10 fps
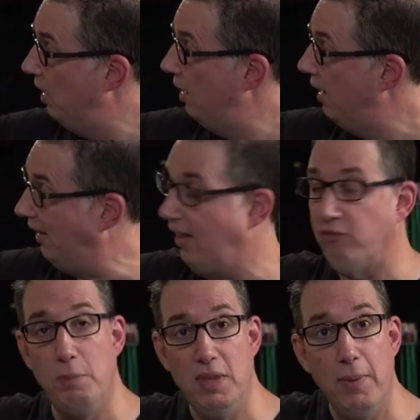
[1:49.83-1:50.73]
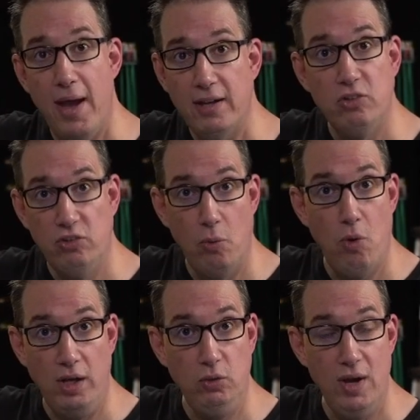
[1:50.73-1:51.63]
I left them in the box because I
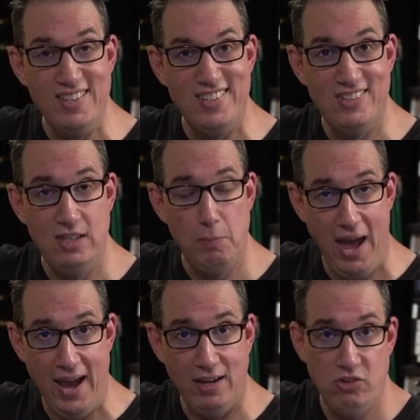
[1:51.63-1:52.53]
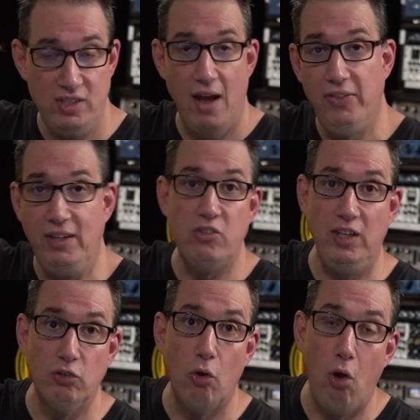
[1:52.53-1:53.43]
want you guys to see the packaging. Now, these
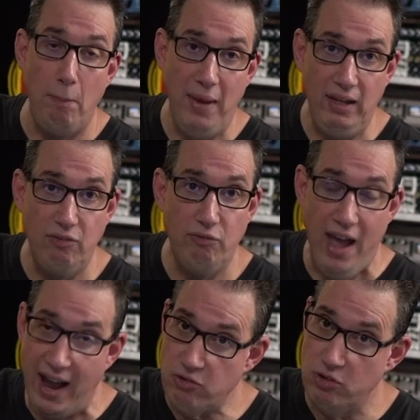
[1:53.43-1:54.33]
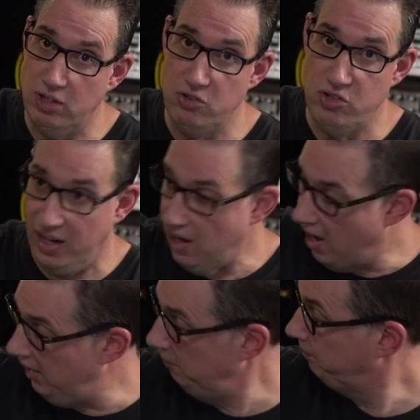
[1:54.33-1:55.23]
things are all manufactured in
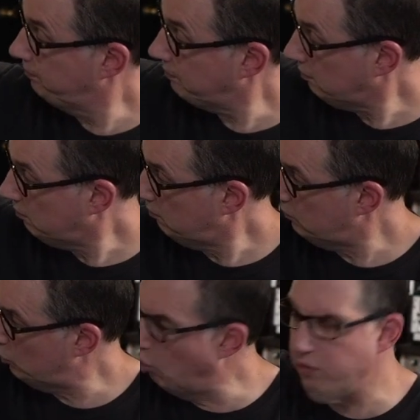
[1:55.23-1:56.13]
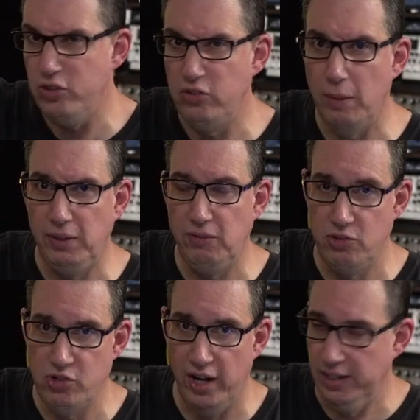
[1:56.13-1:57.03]
Shanghai, overseas, I believe in
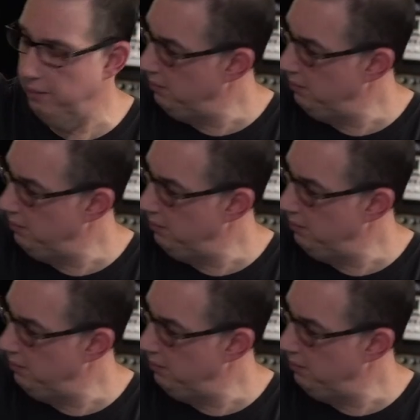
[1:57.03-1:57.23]
China.